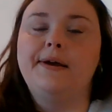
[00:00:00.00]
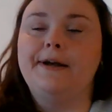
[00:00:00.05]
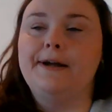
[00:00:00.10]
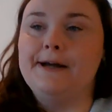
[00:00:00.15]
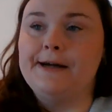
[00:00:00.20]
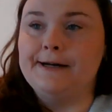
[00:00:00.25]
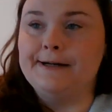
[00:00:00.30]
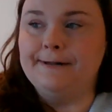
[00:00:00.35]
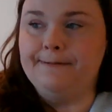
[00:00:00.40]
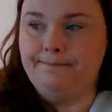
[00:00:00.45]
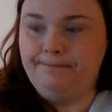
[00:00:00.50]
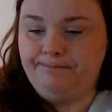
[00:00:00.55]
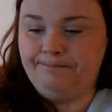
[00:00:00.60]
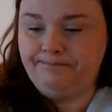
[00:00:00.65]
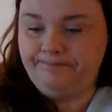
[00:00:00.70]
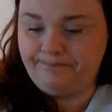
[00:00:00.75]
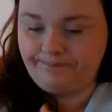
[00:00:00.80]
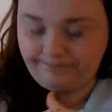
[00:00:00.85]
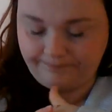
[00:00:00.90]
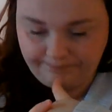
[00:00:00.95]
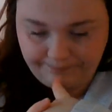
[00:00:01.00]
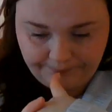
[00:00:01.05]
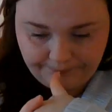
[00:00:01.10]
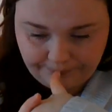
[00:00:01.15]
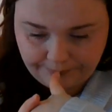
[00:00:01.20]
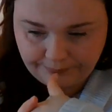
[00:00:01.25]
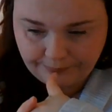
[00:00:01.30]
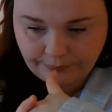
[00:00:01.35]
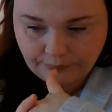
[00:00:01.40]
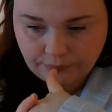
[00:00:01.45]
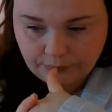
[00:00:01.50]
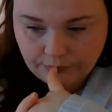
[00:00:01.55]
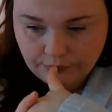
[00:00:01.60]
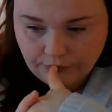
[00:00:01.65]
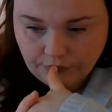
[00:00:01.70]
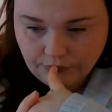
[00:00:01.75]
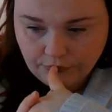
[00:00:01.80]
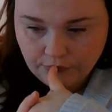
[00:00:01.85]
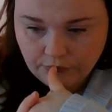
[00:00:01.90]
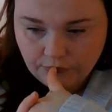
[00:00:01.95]
The
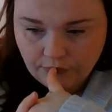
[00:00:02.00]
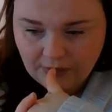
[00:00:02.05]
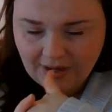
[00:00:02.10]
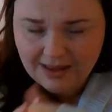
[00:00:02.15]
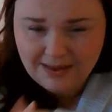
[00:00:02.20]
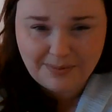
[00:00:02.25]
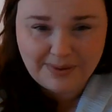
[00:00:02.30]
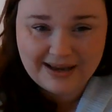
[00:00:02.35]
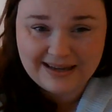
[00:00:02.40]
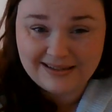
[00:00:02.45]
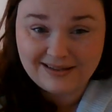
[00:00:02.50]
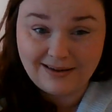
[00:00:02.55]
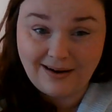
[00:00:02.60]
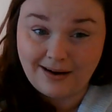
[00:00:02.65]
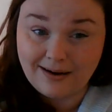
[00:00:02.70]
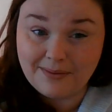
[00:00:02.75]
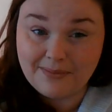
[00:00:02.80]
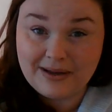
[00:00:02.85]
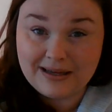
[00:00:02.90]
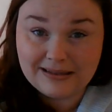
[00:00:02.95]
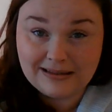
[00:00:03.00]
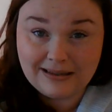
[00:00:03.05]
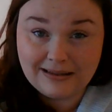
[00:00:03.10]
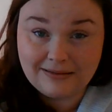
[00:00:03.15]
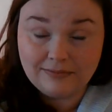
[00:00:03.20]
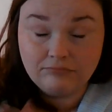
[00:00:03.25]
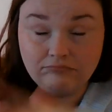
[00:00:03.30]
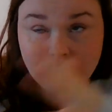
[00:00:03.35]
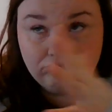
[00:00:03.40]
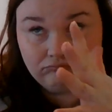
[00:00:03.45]
pay is not amazing,